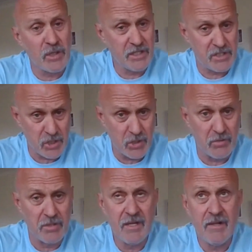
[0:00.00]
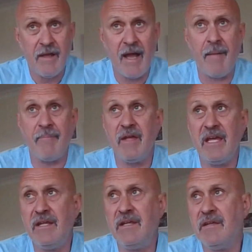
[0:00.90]
the two.
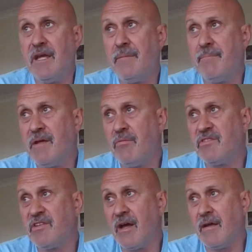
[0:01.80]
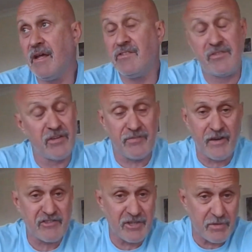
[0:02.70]
He's just
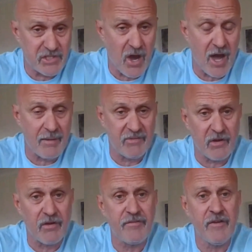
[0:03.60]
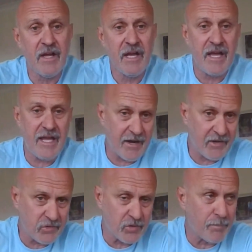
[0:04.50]
freshly retired himself. He
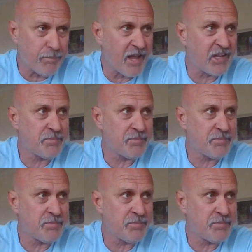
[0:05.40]
understood the players'